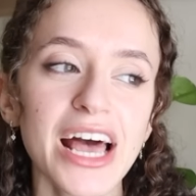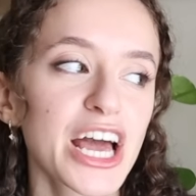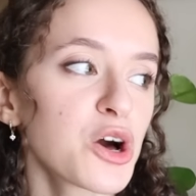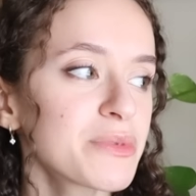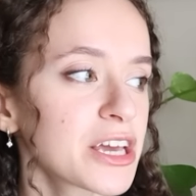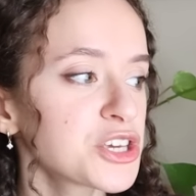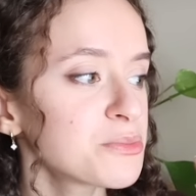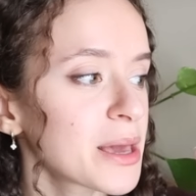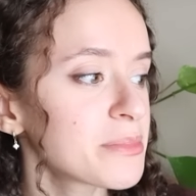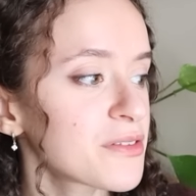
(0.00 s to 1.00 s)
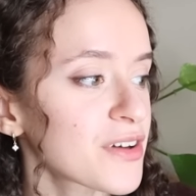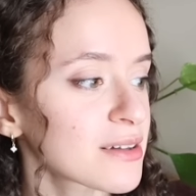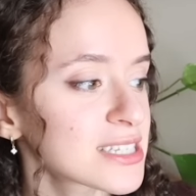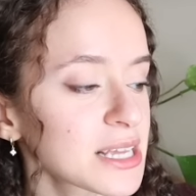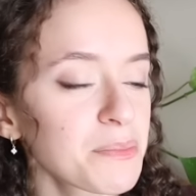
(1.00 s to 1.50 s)
I hope that you maybe
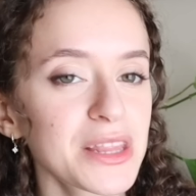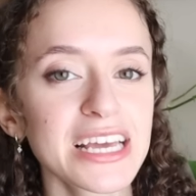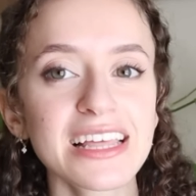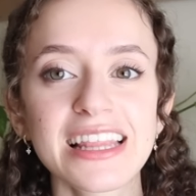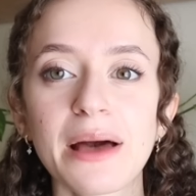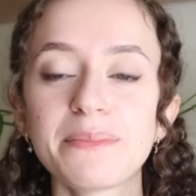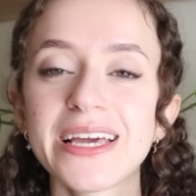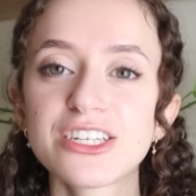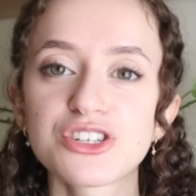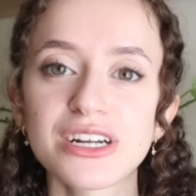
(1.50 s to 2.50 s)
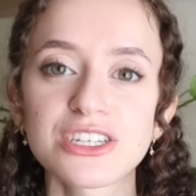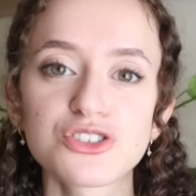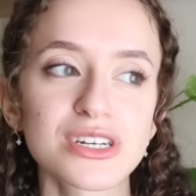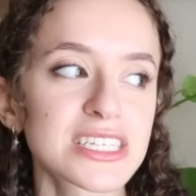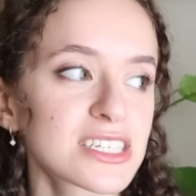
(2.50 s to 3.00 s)
found something that piqued your
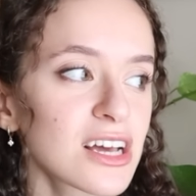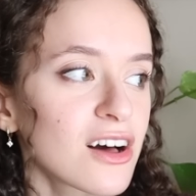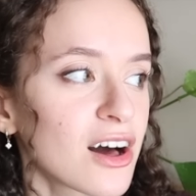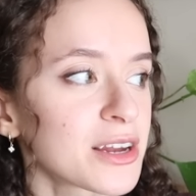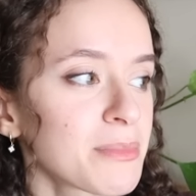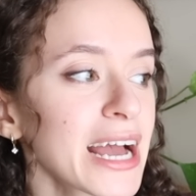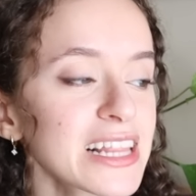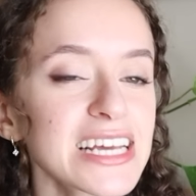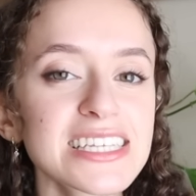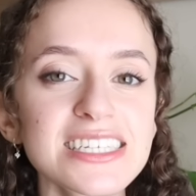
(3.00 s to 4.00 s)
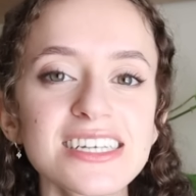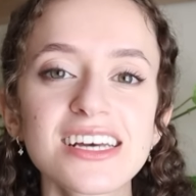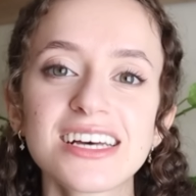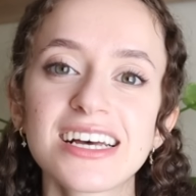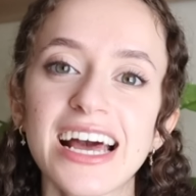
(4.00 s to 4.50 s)
interest on my list,
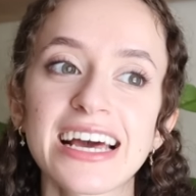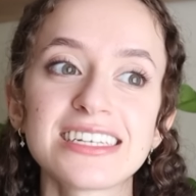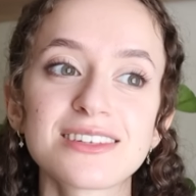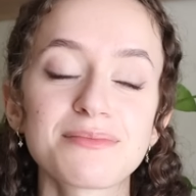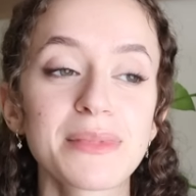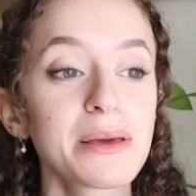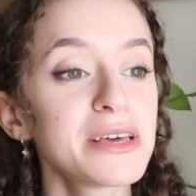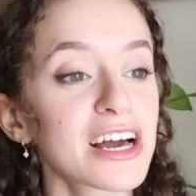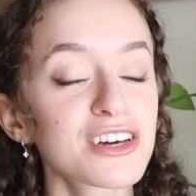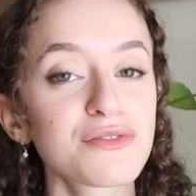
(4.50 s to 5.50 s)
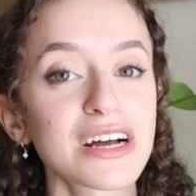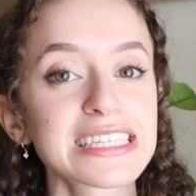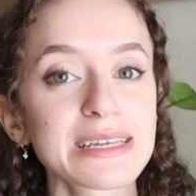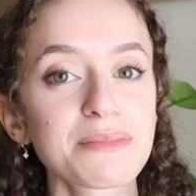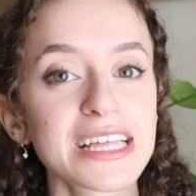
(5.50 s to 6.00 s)
and maybe I could
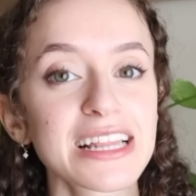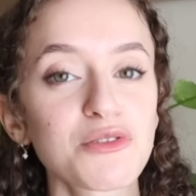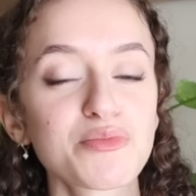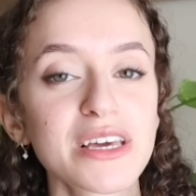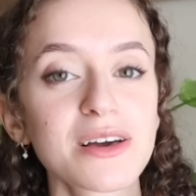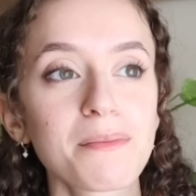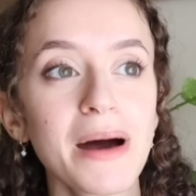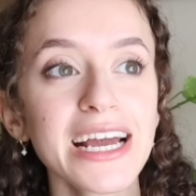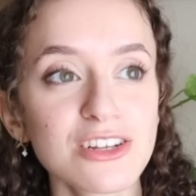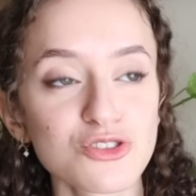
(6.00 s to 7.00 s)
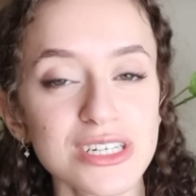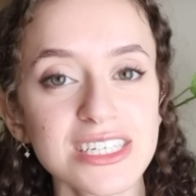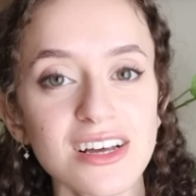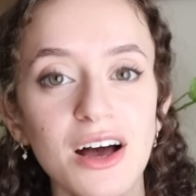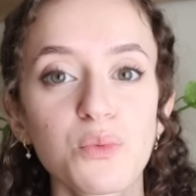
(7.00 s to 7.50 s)
find something that would pique my
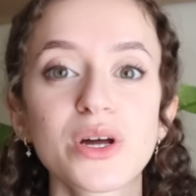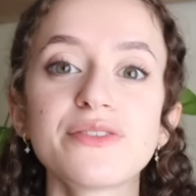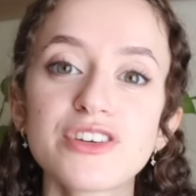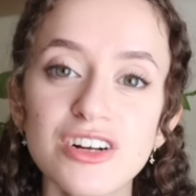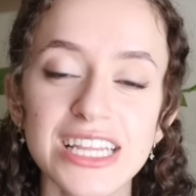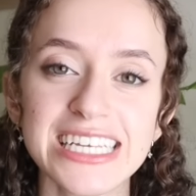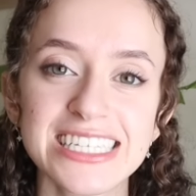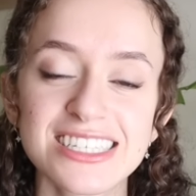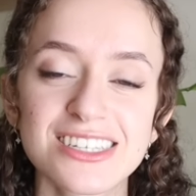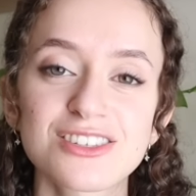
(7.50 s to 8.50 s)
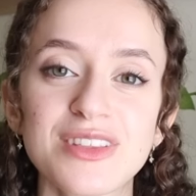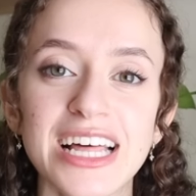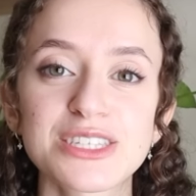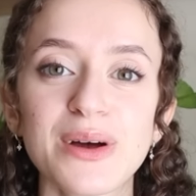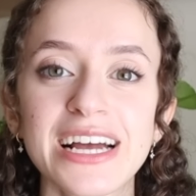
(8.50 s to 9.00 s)
interest on one of your lists.
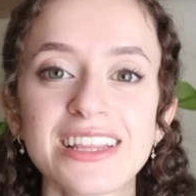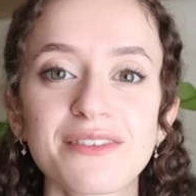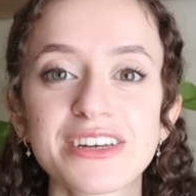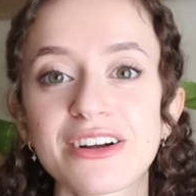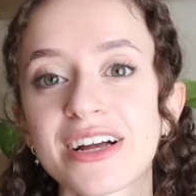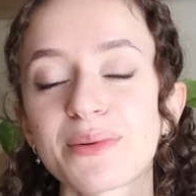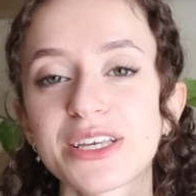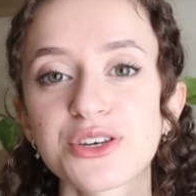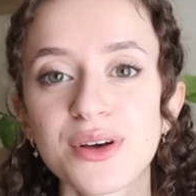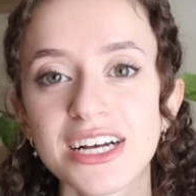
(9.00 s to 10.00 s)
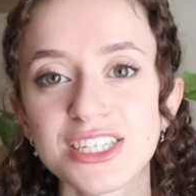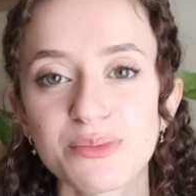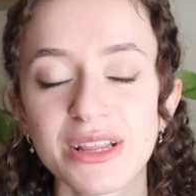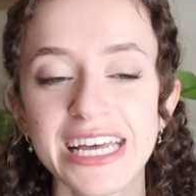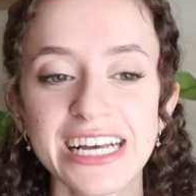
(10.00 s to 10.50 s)
that's why I love hearing what you guys are
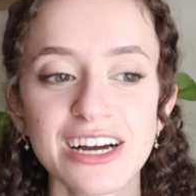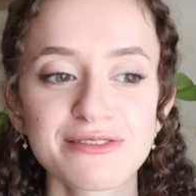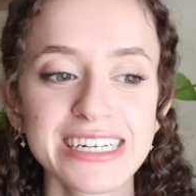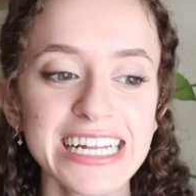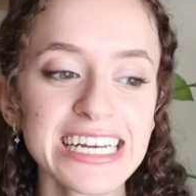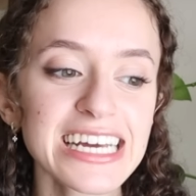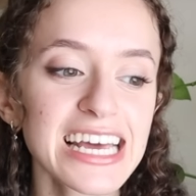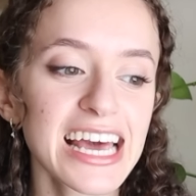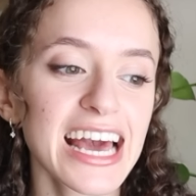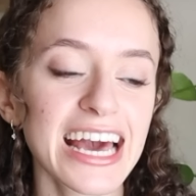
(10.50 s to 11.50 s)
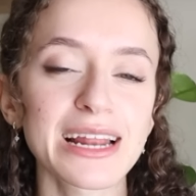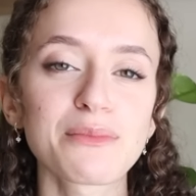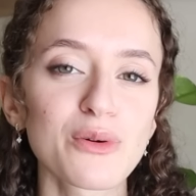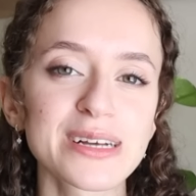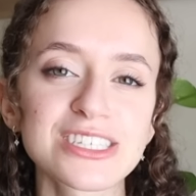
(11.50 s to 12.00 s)
planning on reading, and I'm
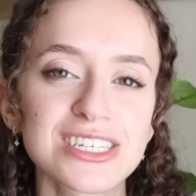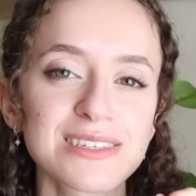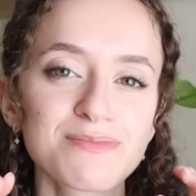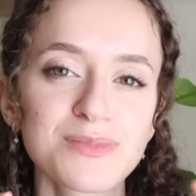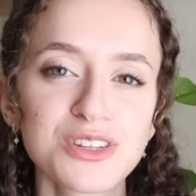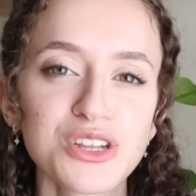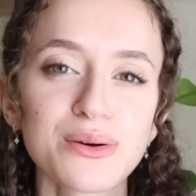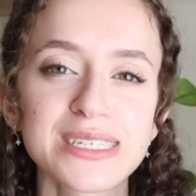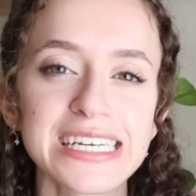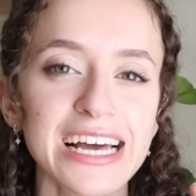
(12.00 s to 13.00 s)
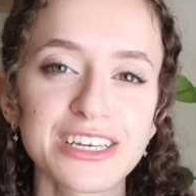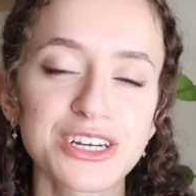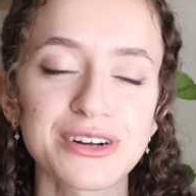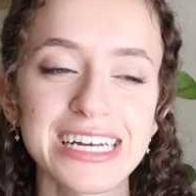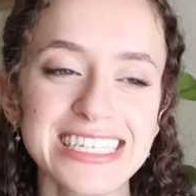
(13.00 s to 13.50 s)
always just nosy and
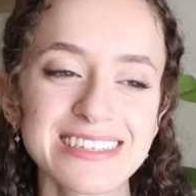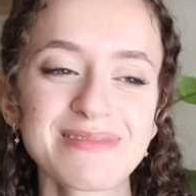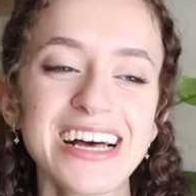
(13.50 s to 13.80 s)
curious.